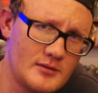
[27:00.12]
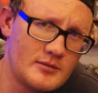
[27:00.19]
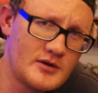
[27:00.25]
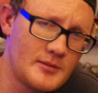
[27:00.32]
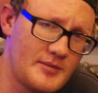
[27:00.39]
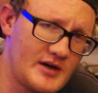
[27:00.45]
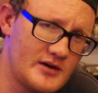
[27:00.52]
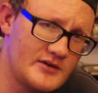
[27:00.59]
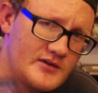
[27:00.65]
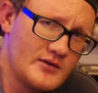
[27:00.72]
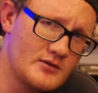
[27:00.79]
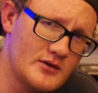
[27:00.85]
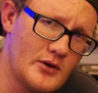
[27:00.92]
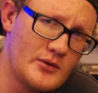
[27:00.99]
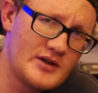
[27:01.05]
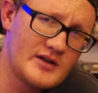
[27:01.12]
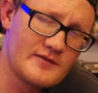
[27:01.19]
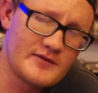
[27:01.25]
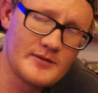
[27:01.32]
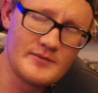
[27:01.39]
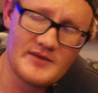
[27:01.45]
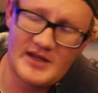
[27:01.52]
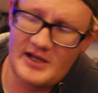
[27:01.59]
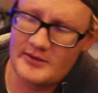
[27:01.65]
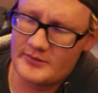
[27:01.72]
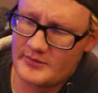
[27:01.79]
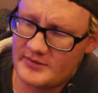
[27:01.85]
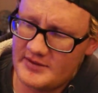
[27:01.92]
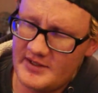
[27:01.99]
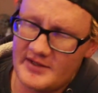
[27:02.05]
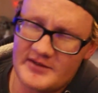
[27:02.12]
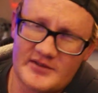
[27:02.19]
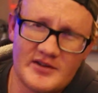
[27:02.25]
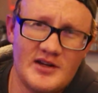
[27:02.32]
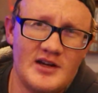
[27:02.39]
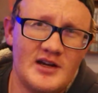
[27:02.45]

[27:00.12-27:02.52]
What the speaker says: compared to loading it from the actual disk.